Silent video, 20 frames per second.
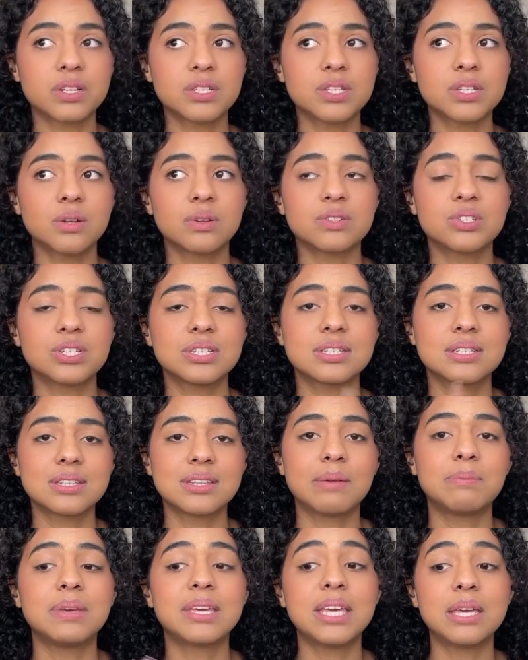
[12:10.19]
So just let
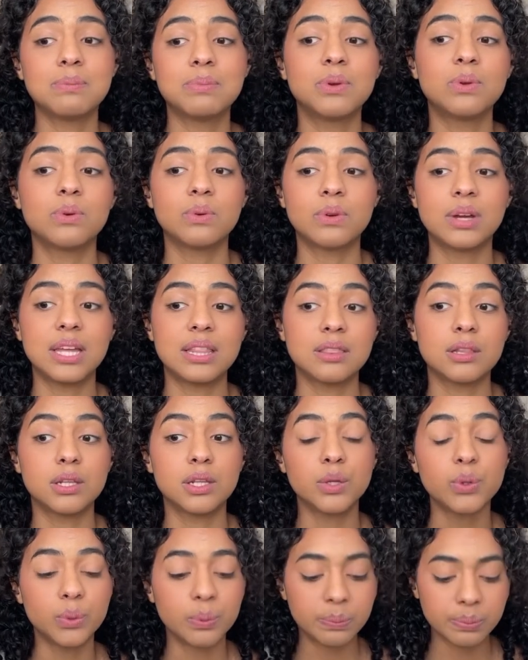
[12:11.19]
me keep you in the
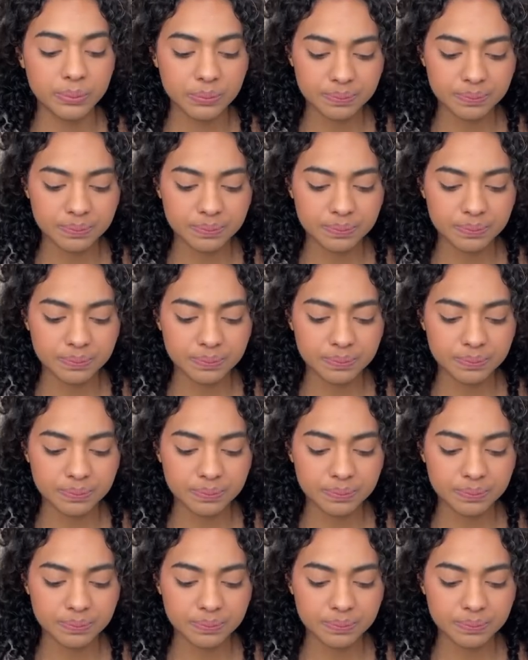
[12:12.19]
loop.